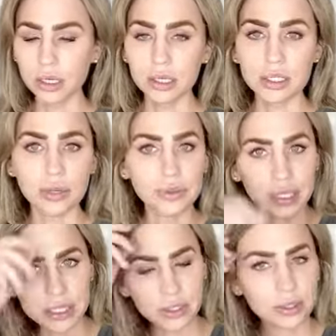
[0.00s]
So
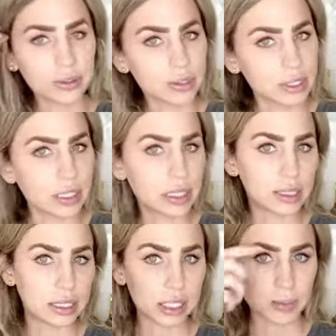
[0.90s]

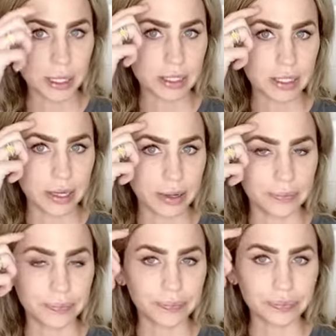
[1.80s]
these spots
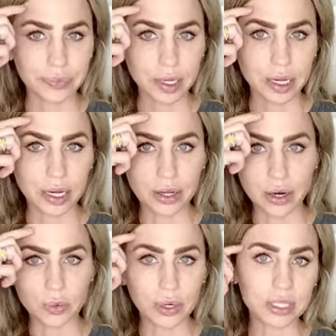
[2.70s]
are
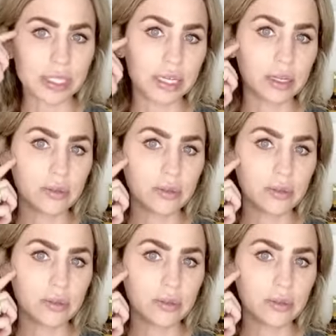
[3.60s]
where the sun